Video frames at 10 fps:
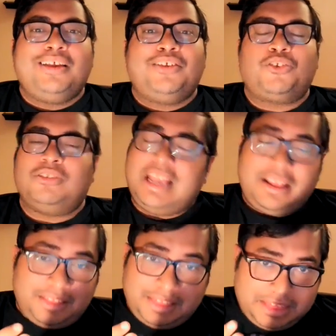So
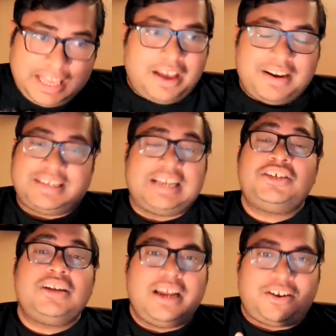they are
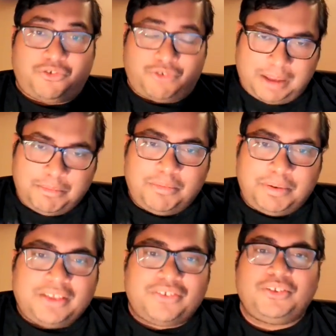essentially a tribal
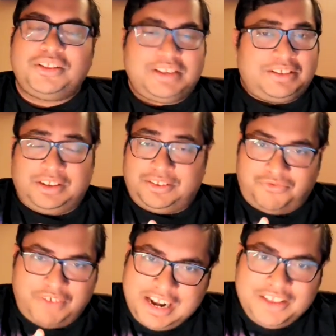place. So it's
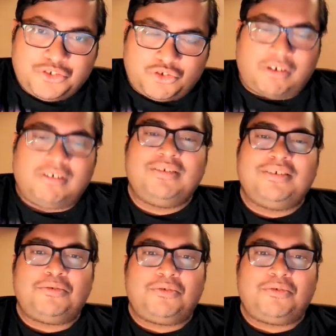very strong,